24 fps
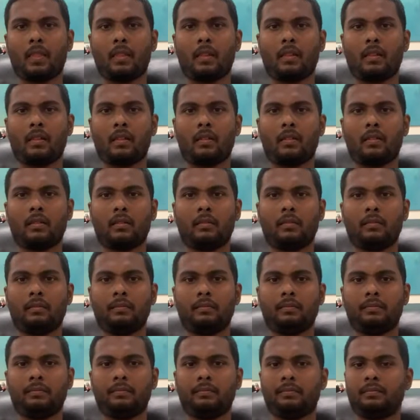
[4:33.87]

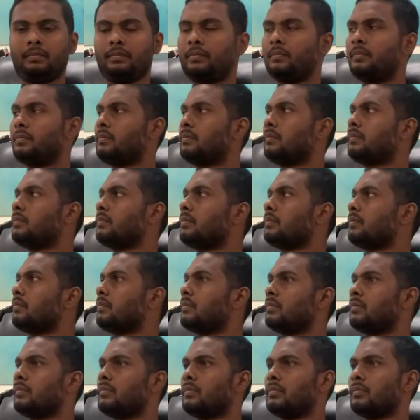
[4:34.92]

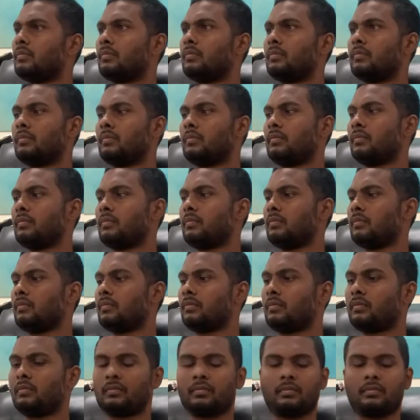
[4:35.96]
Nothing is said.